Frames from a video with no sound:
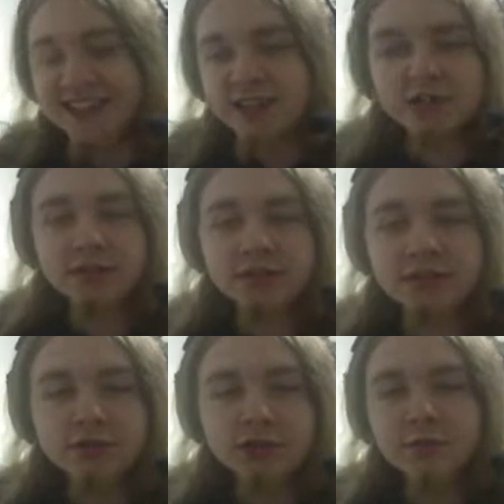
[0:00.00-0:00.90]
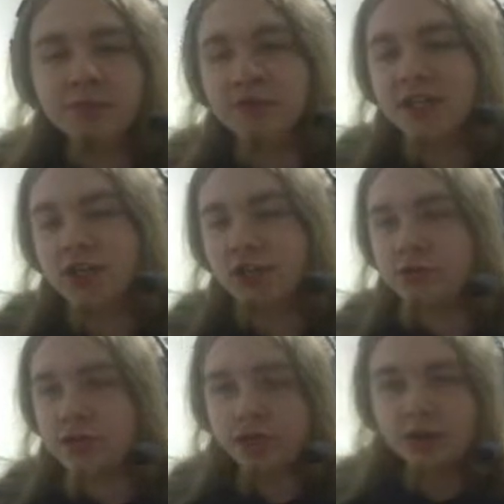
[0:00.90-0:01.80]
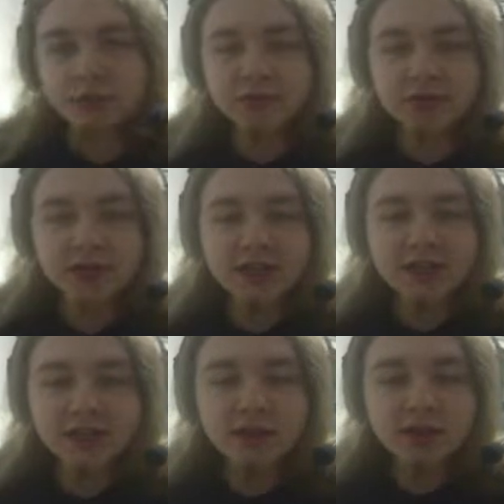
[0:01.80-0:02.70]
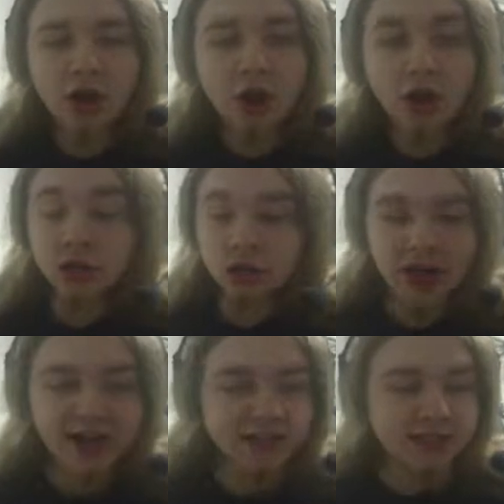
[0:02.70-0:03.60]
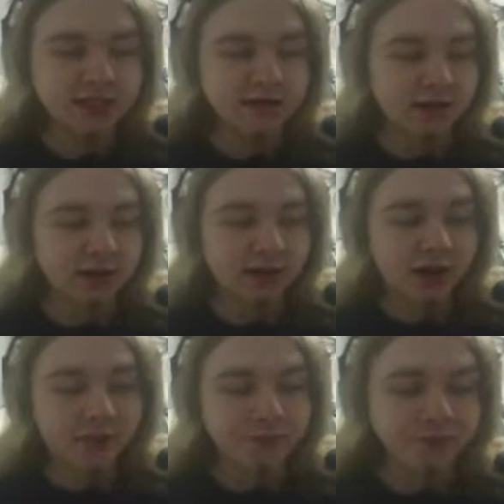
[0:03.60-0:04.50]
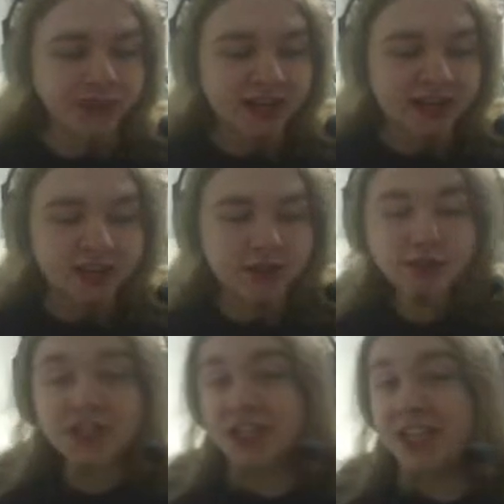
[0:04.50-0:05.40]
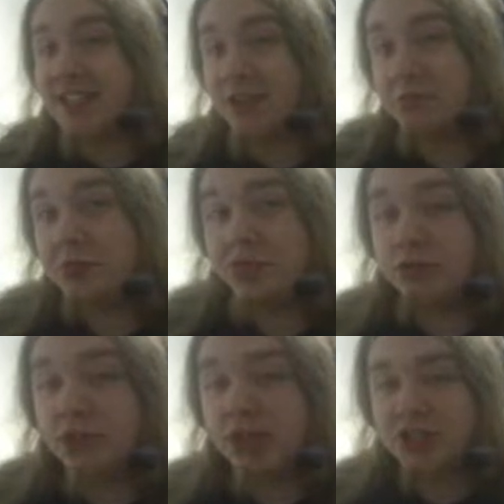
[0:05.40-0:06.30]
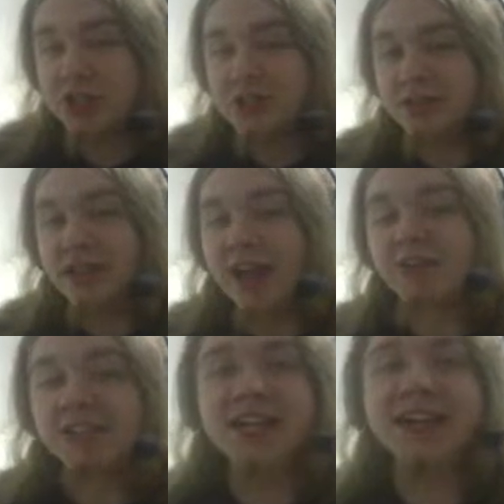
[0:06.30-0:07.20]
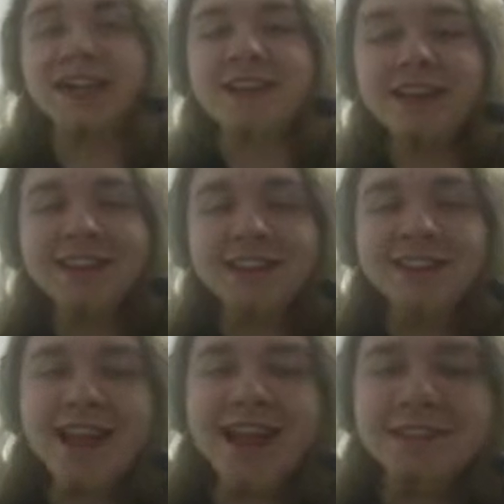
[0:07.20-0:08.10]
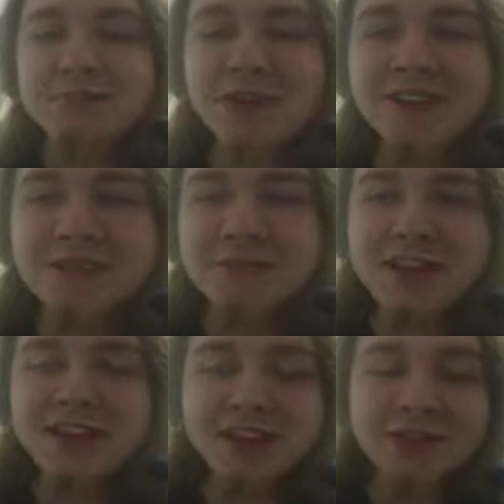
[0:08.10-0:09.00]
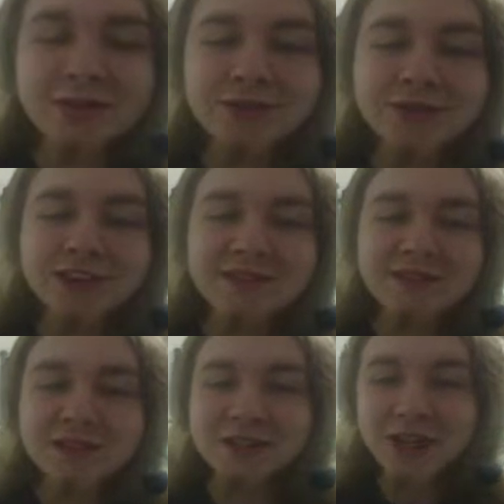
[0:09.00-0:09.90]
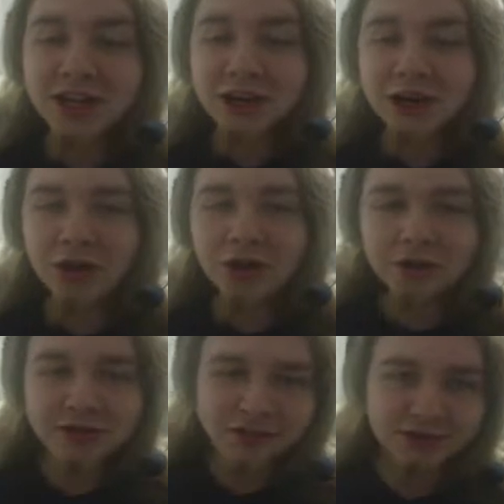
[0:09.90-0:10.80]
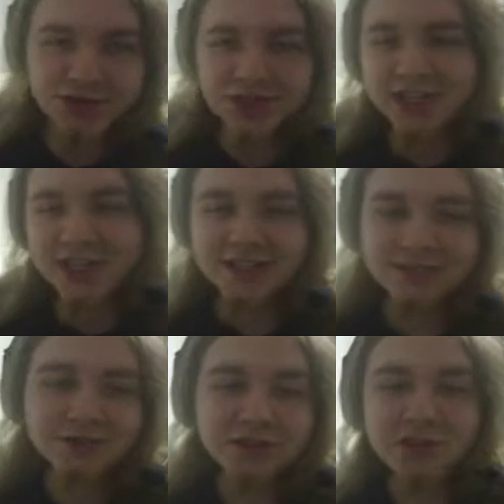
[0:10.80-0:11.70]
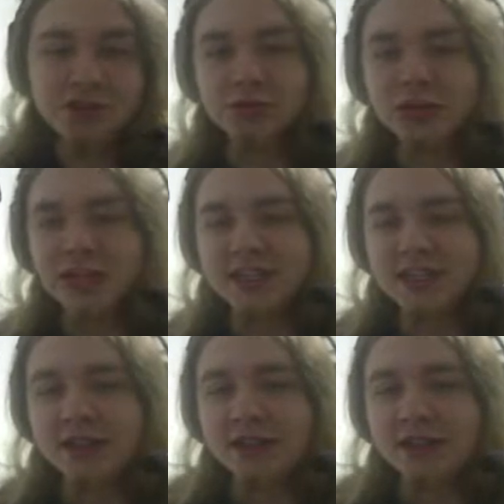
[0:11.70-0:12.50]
These are a couple issues I hope are addressed. The screen shakes a little bit too much. Like I was saying in the last part of playing through level 2, oh, the screen shaking's a little disorienting.